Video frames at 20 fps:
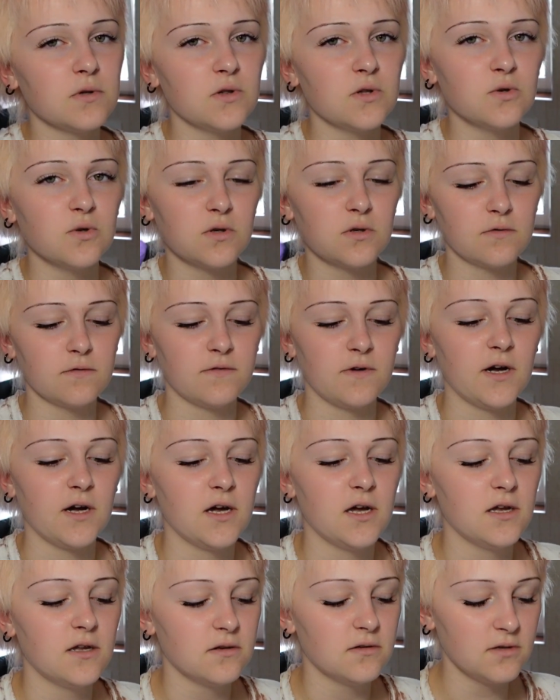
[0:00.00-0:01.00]
look
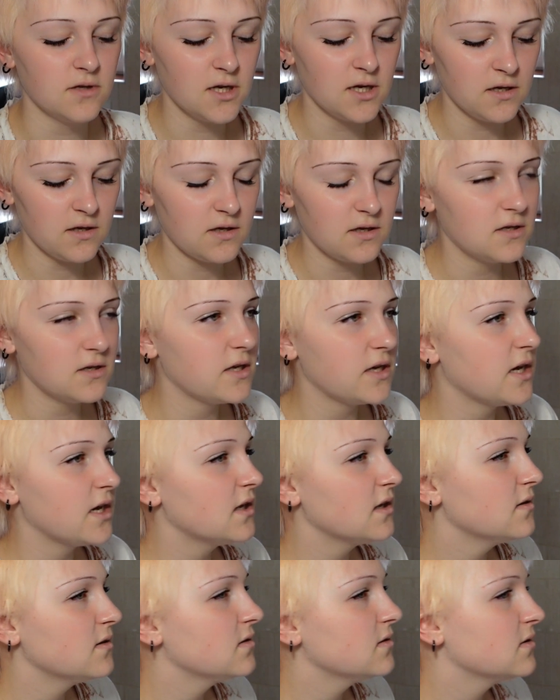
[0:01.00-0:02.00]
fine in the
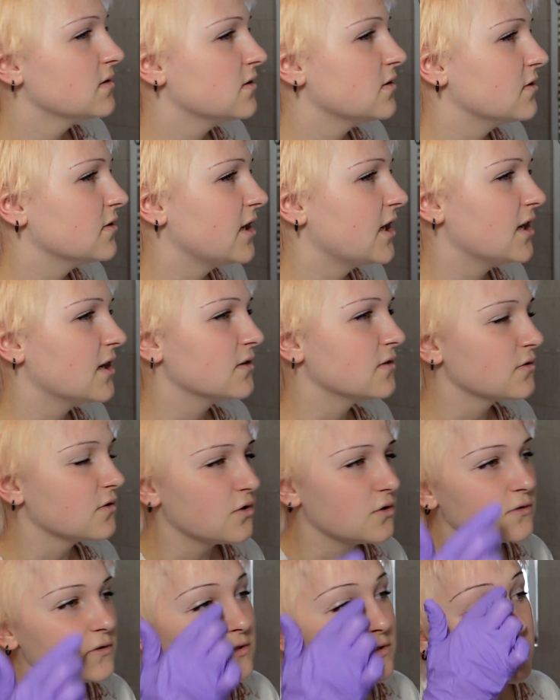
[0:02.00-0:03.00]
end, and
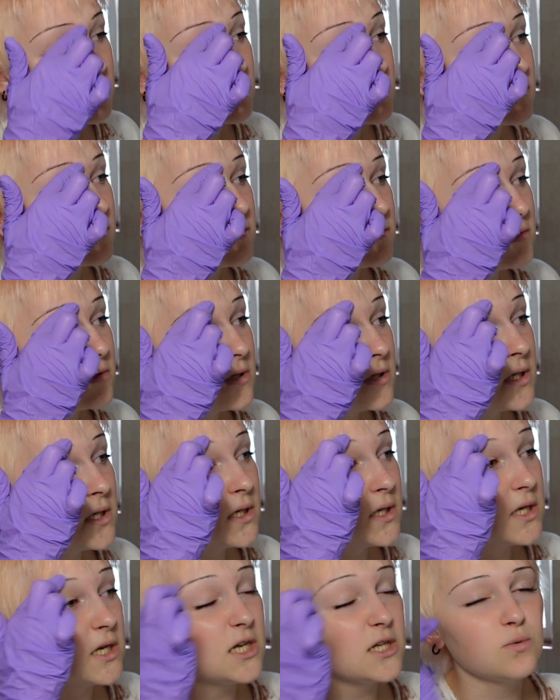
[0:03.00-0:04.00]
also
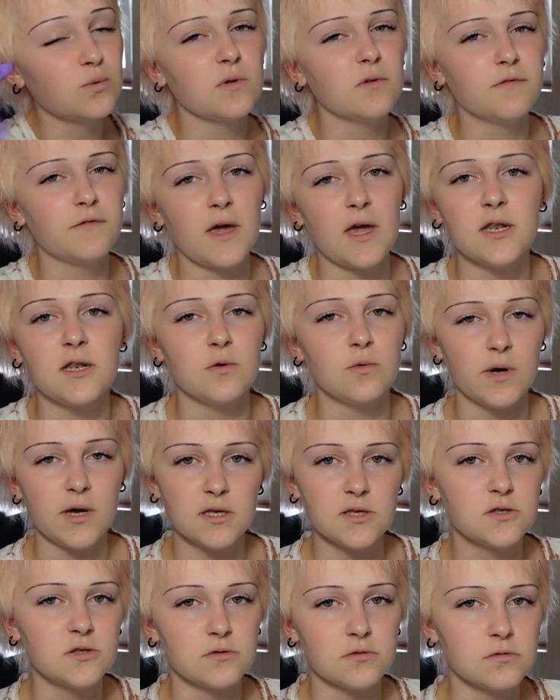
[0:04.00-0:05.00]
it will fade away,
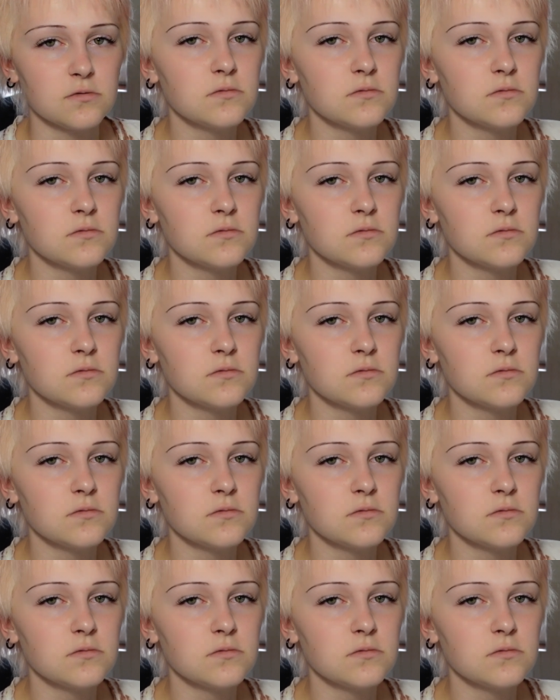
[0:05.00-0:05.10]
so